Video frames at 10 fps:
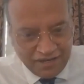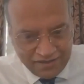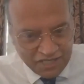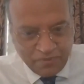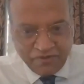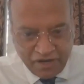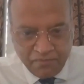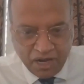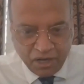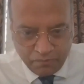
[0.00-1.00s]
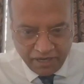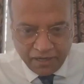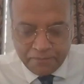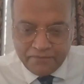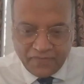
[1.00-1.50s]
that's being very myopic.
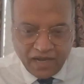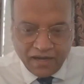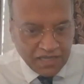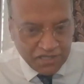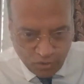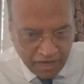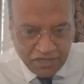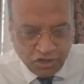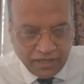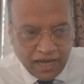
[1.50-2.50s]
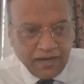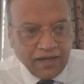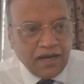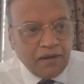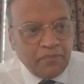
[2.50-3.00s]
Uh, there's no age on that,
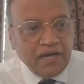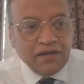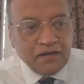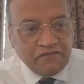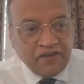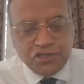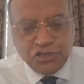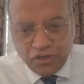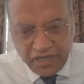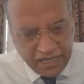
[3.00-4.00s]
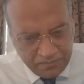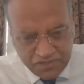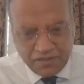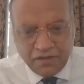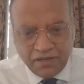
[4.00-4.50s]
but factual
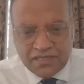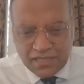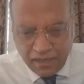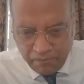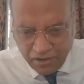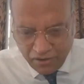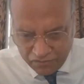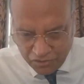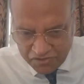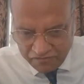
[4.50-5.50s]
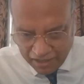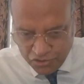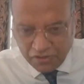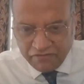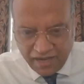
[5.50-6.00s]
names, slipping of those
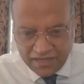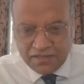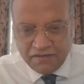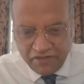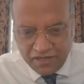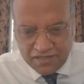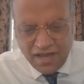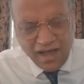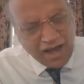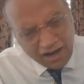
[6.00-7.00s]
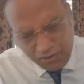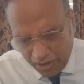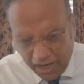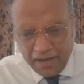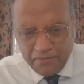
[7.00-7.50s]
factual facts and figures are
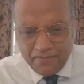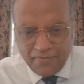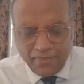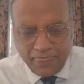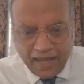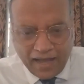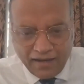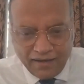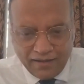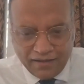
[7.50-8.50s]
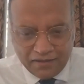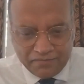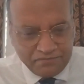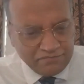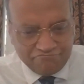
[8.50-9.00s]
okay, and
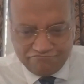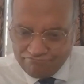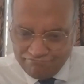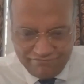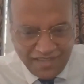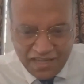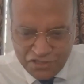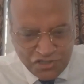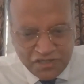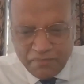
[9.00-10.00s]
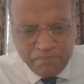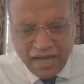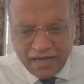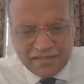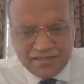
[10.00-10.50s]
um, just keep
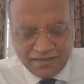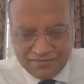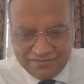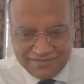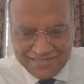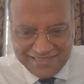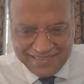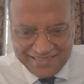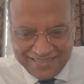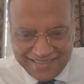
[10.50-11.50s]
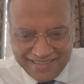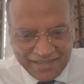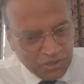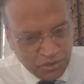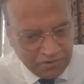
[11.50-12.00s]
practicing.
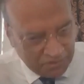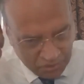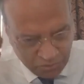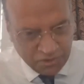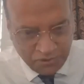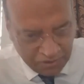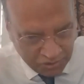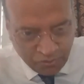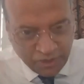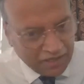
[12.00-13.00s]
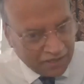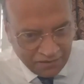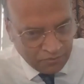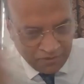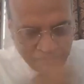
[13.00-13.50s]
You, you, you, you, will
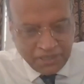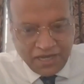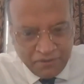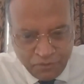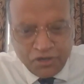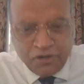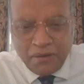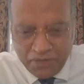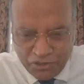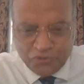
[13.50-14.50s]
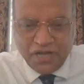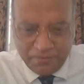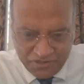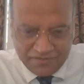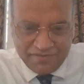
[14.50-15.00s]
you will you will remember those
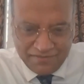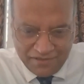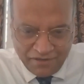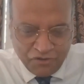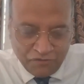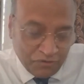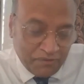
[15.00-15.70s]
names if you if you